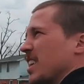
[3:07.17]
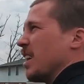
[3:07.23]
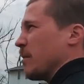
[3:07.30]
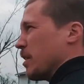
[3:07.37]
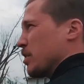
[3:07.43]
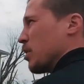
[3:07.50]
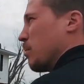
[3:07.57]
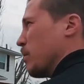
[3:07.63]
I
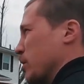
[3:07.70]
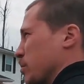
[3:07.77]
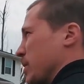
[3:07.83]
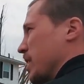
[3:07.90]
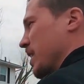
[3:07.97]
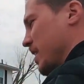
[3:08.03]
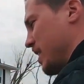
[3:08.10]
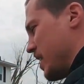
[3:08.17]
mean, it's almost
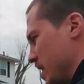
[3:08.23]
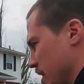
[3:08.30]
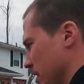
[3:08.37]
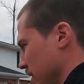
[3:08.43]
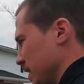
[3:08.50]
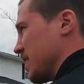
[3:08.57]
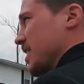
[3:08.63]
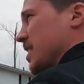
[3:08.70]
been a year.
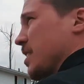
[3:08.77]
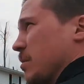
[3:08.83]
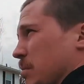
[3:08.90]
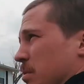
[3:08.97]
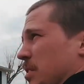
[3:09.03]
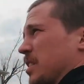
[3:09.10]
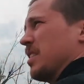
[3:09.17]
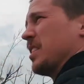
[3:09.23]
This is
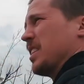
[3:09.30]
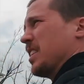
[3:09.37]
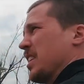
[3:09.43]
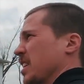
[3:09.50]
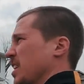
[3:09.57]
completely,